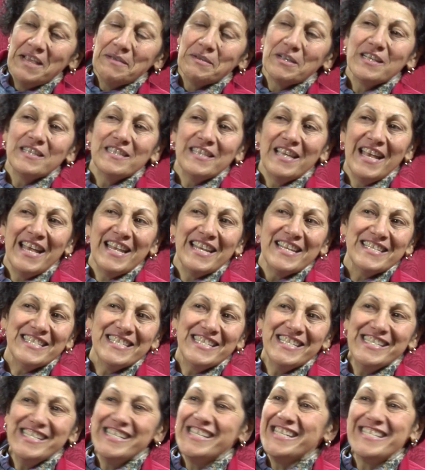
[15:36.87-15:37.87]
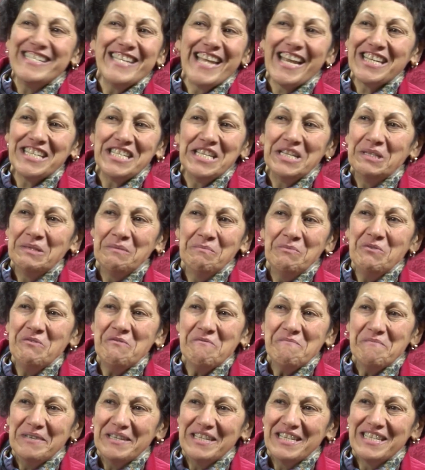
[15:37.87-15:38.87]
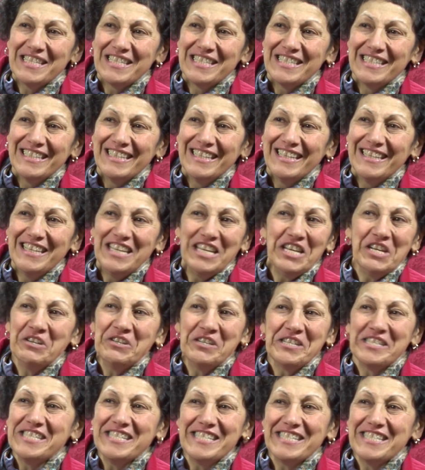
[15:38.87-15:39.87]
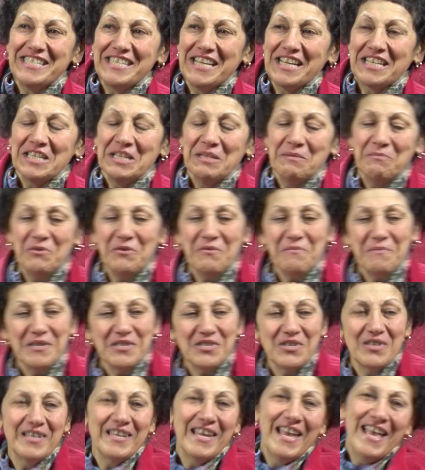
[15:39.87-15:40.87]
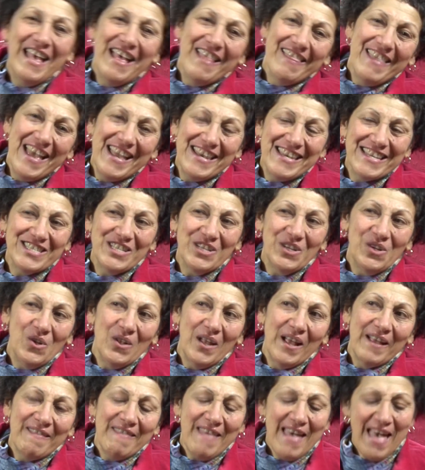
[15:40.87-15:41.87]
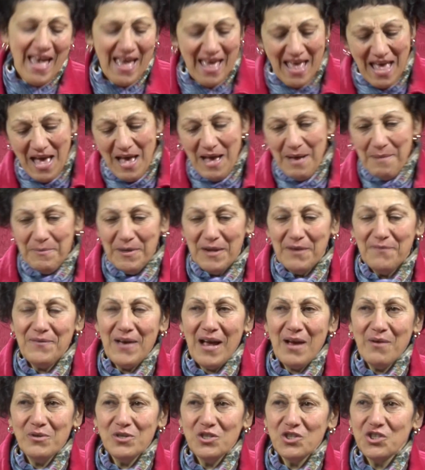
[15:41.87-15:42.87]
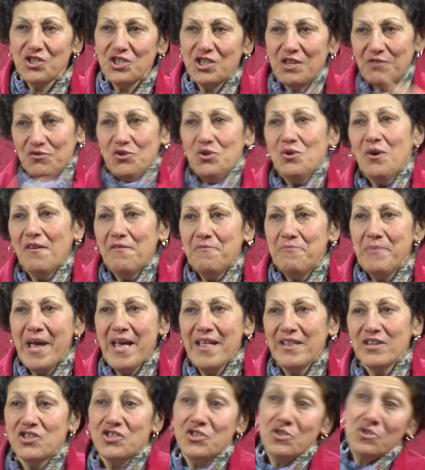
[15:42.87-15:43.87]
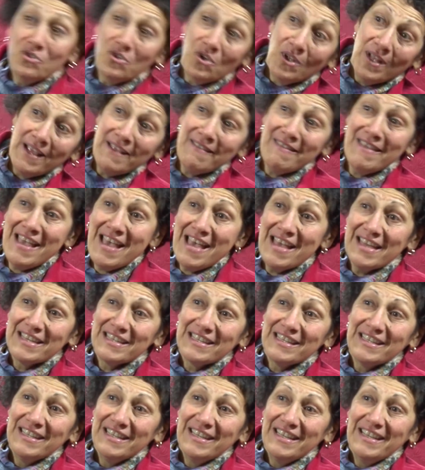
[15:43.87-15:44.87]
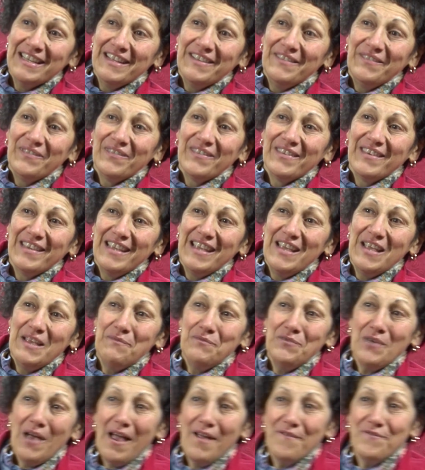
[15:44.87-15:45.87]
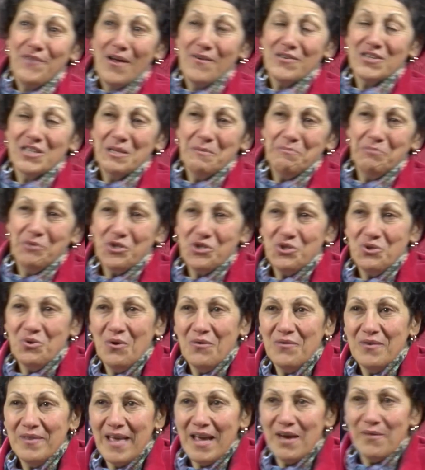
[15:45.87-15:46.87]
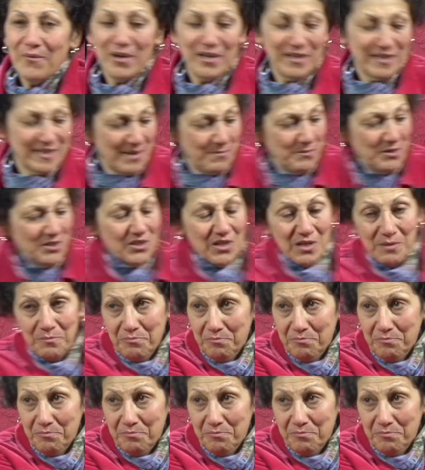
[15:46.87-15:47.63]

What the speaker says: because the head isn't detecting the movement. The ear isn't detecting the movement, so the head doesn't go like that. But if I were to shift you off balance, you'd go like that. If I was going to push you over that way, someone's going to